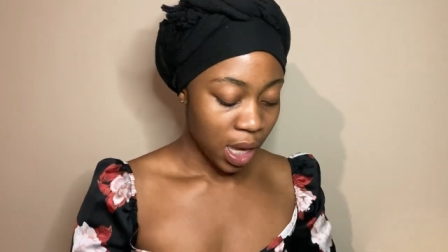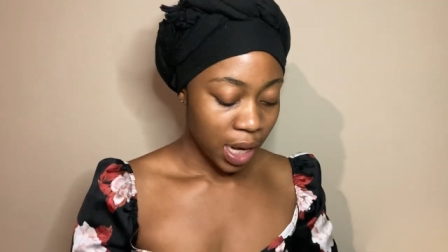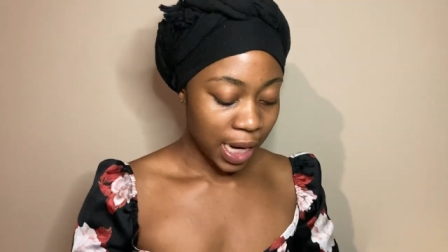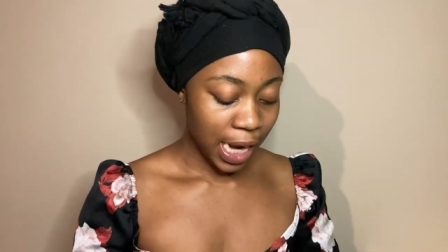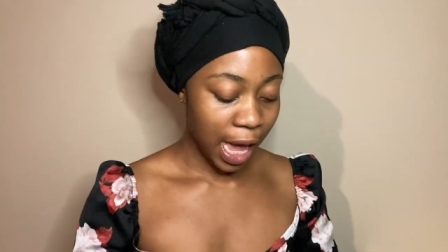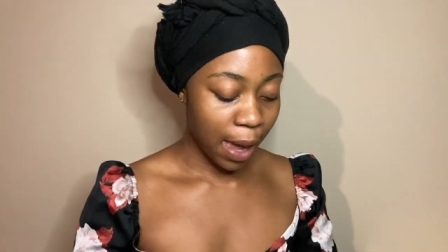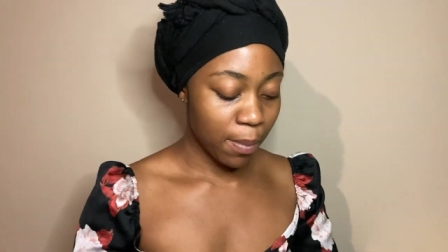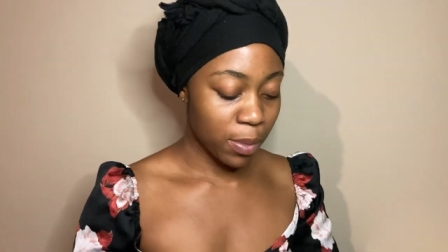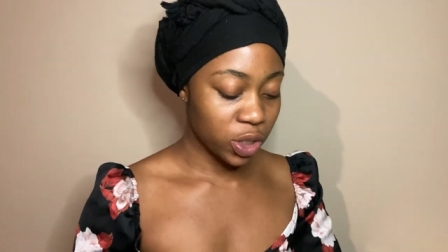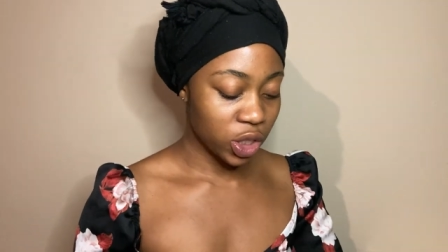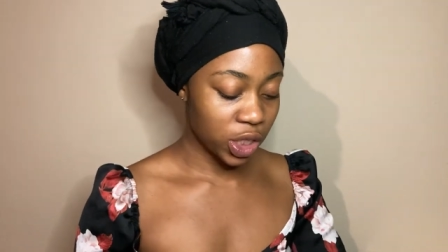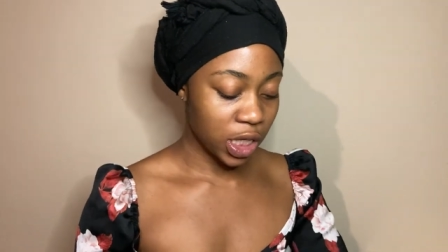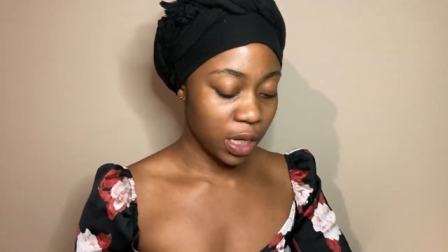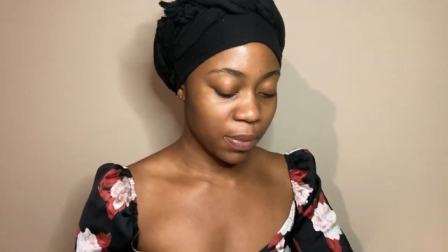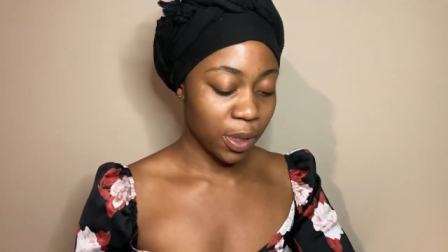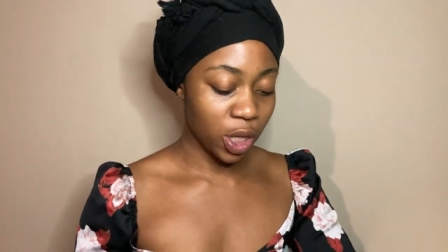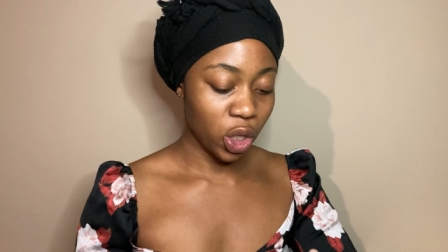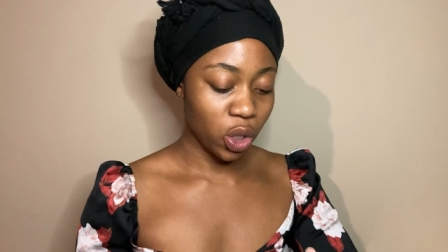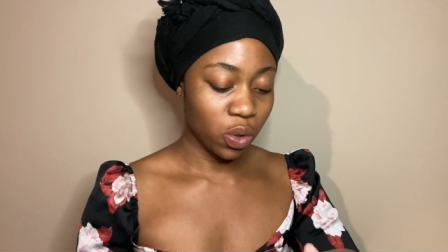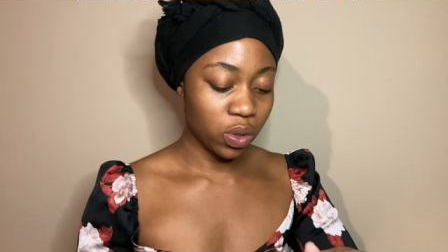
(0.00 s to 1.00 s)
Now I'm also gonna
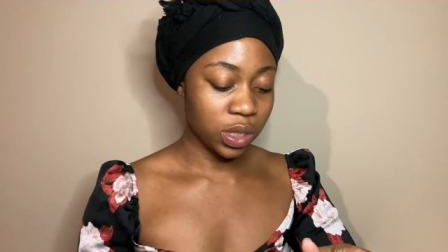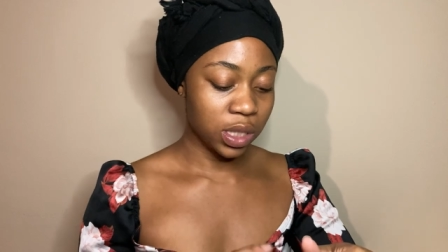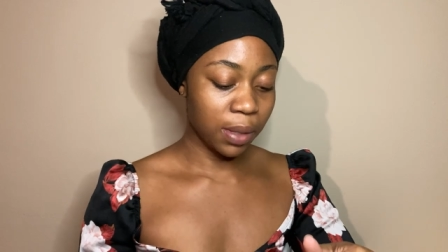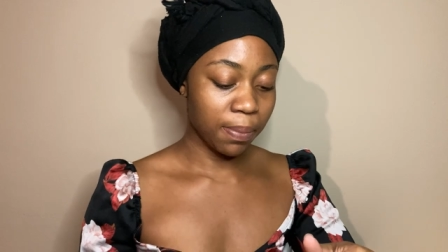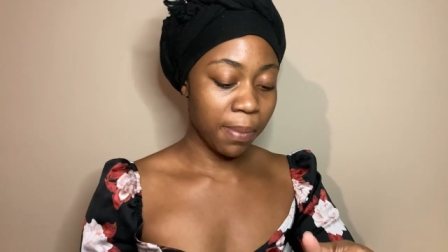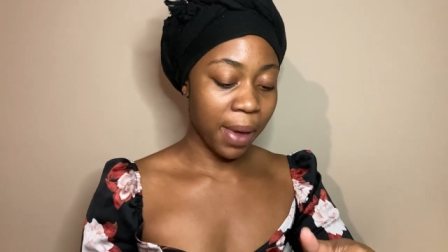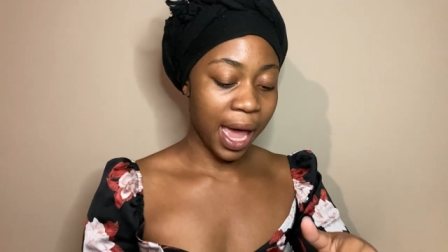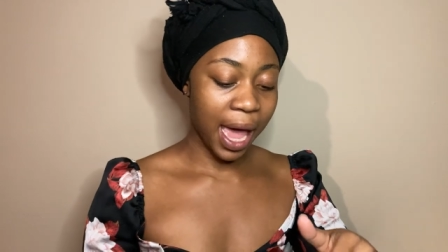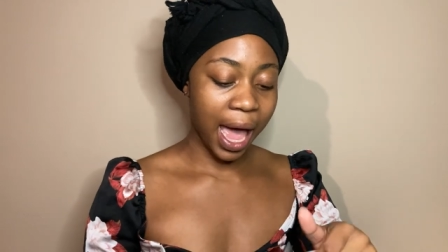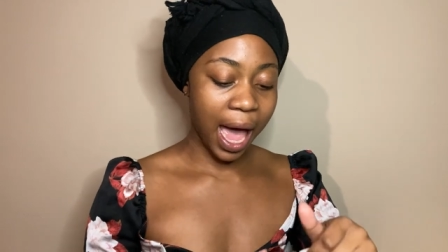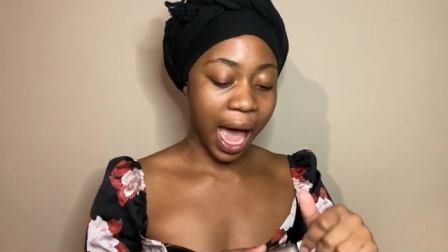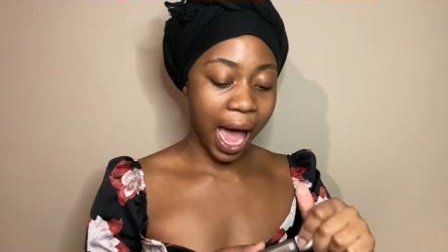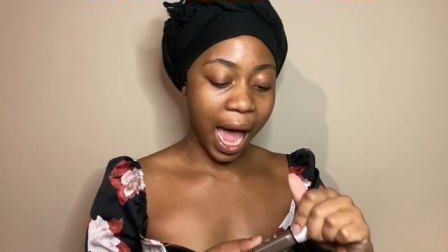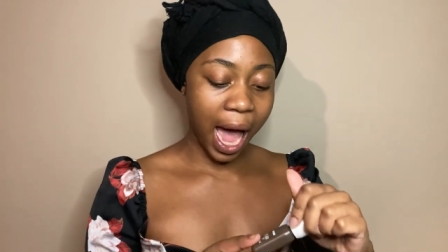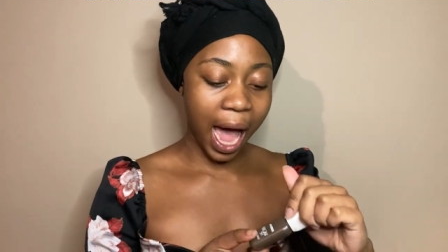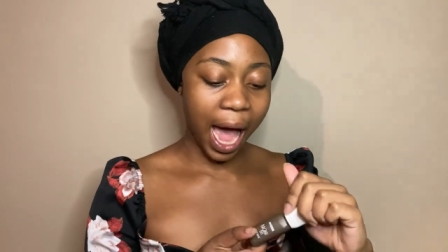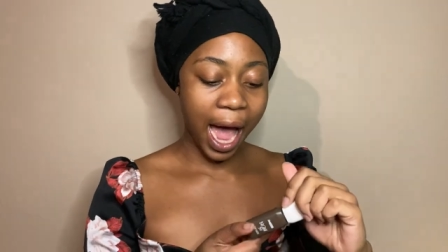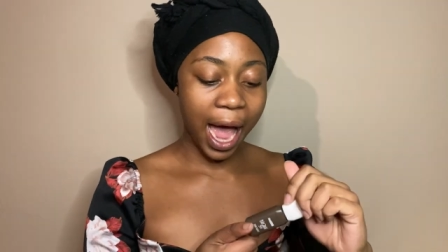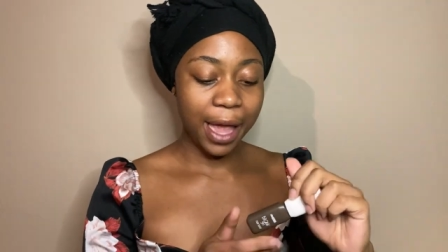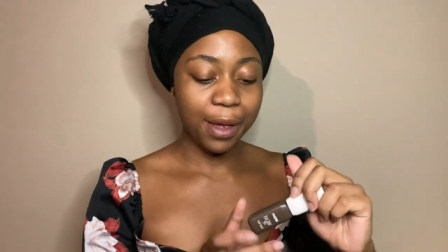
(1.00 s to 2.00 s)
be using my
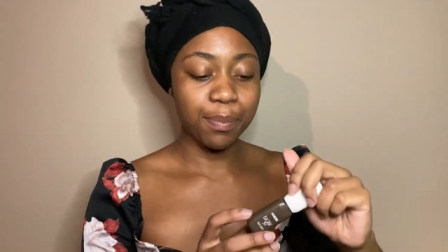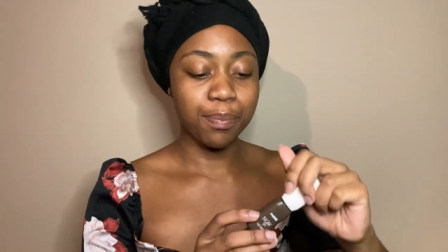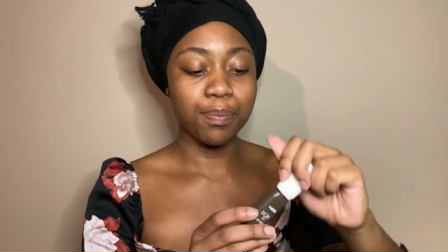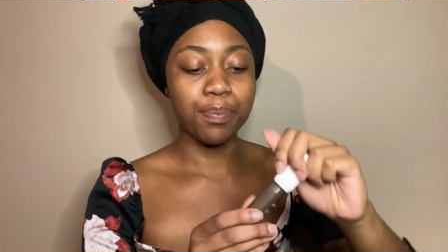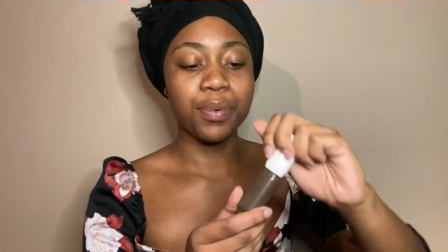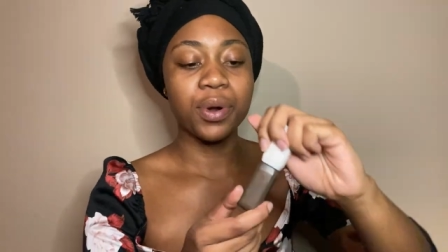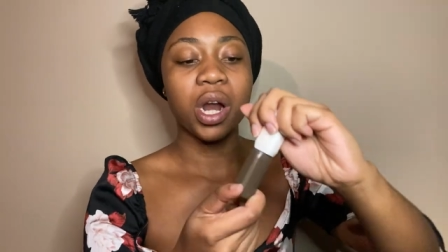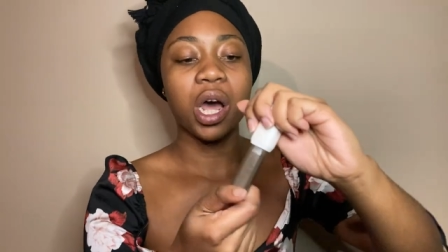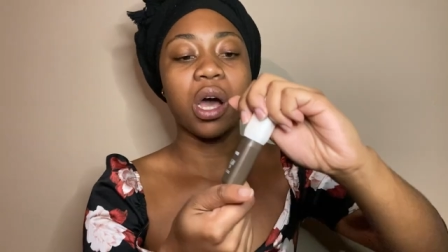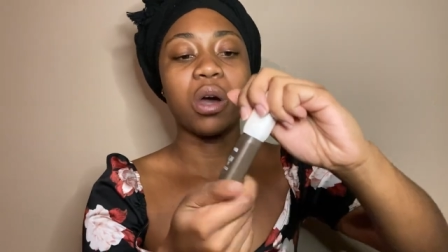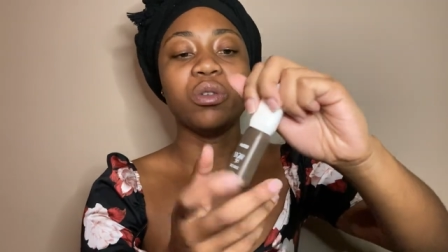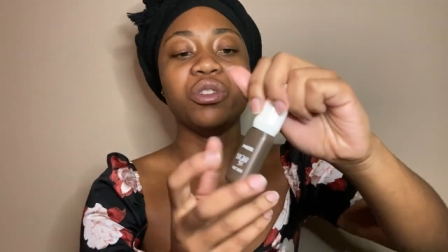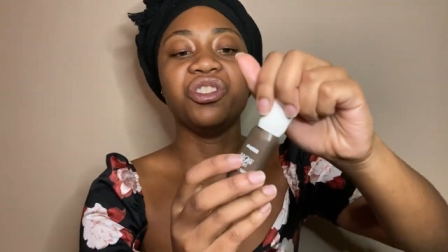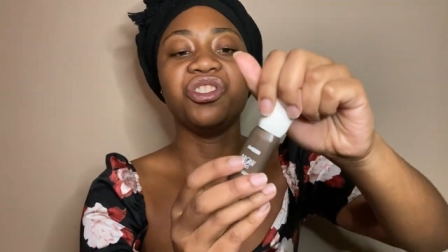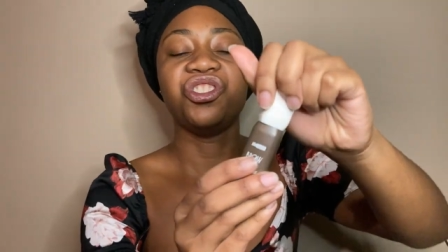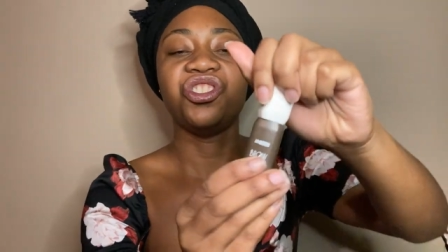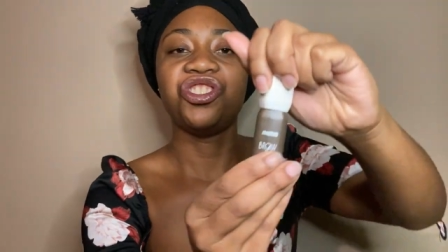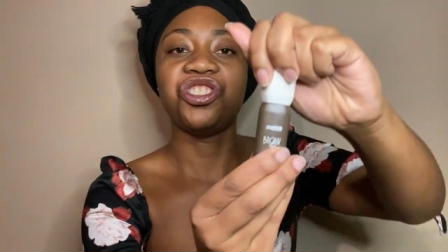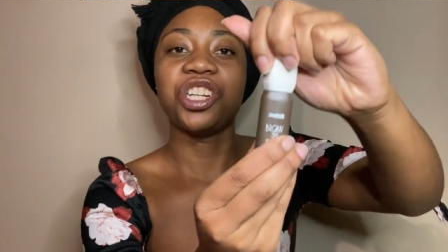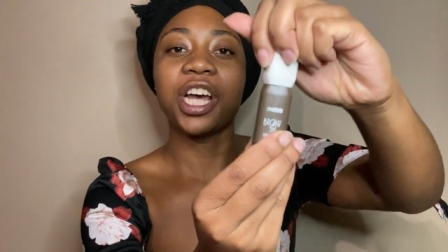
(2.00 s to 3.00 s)
eyebrow
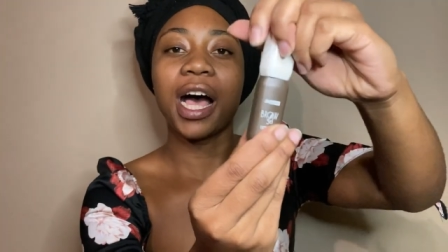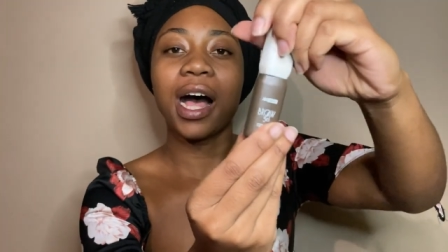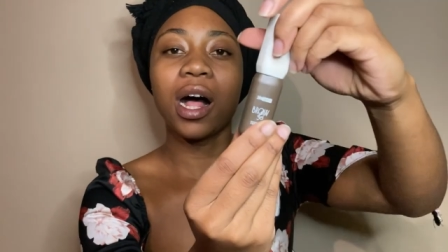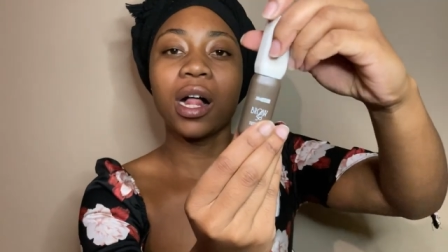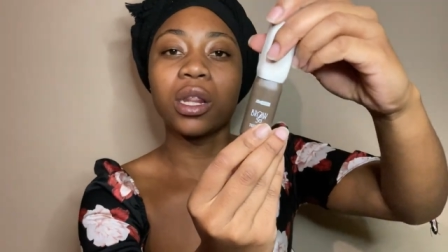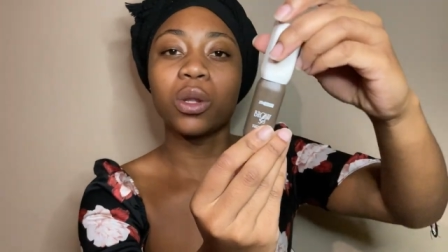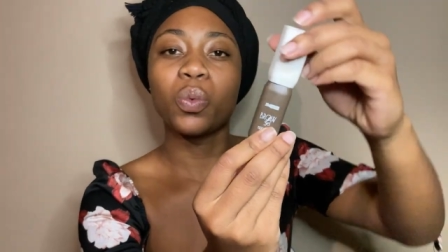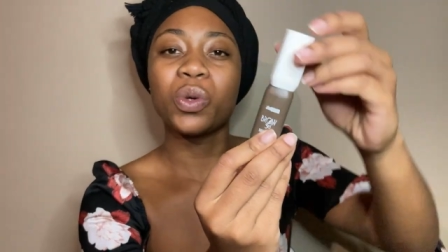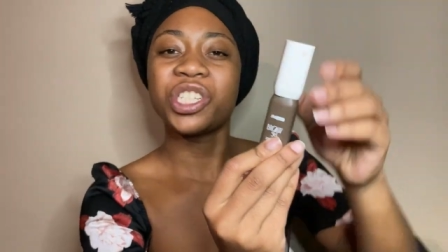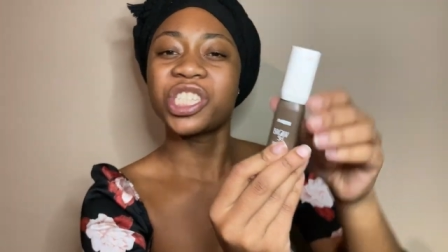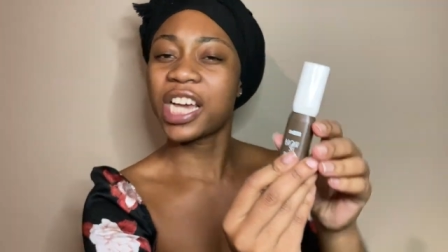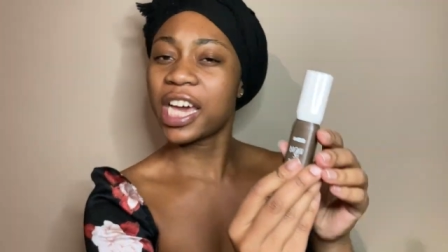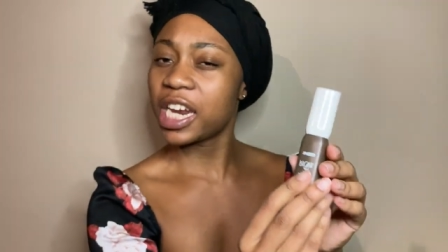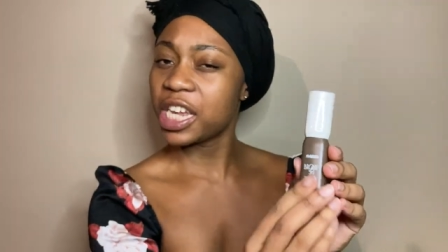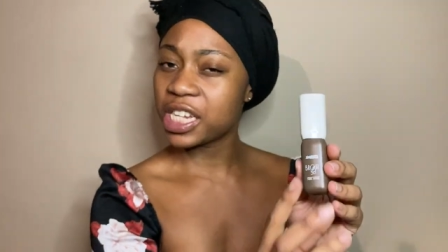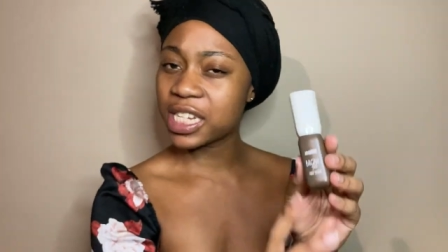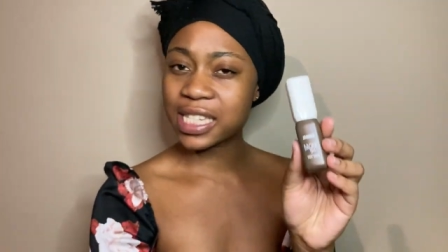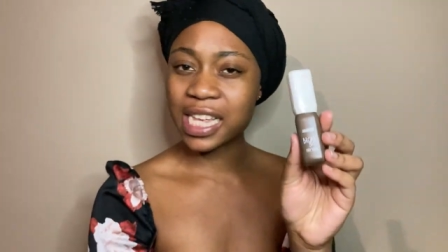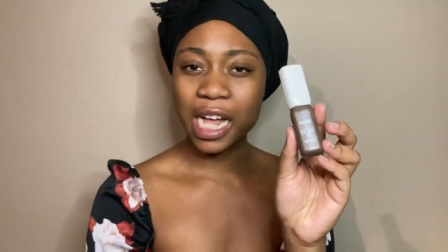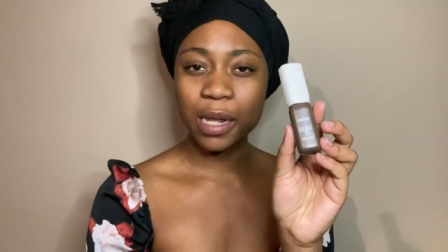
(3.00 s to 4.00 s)
gel, which kind of
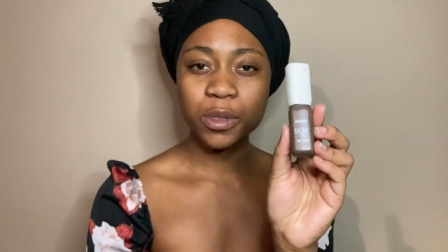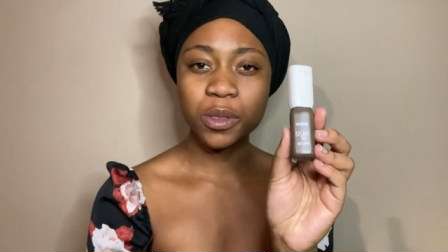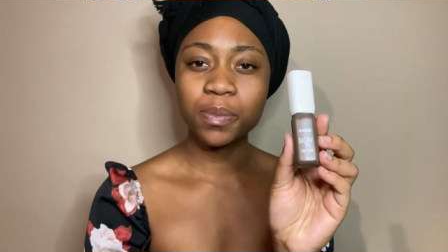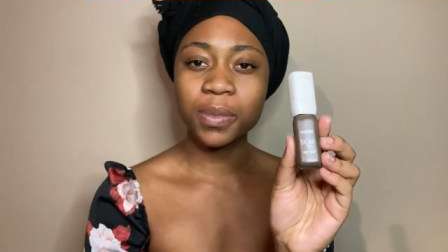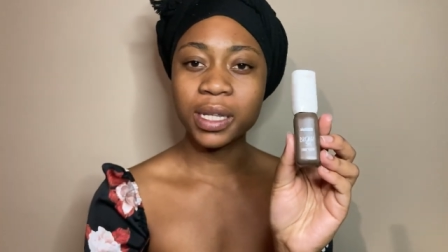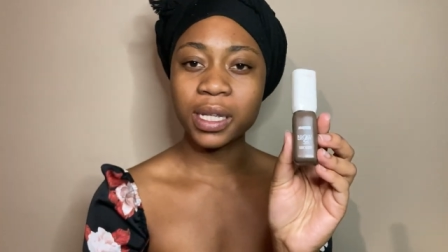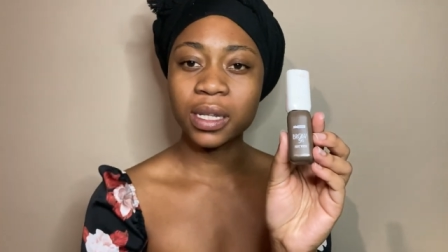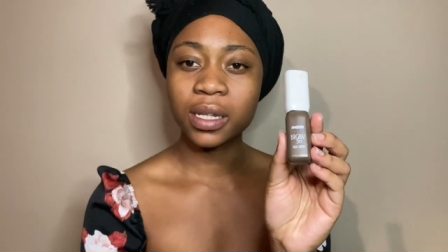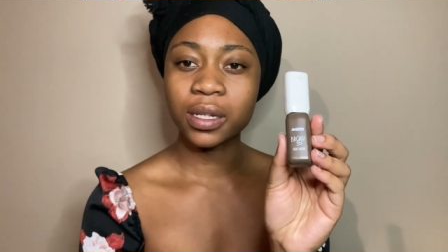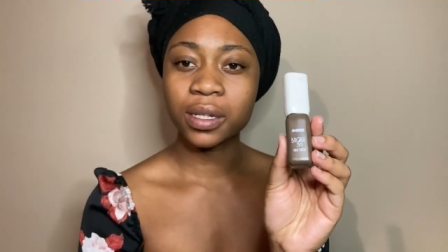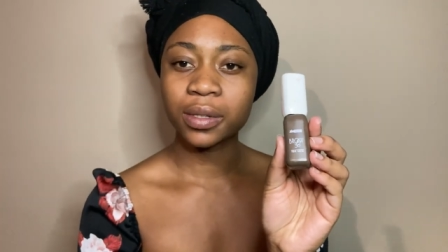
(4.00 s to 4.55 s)
just helps me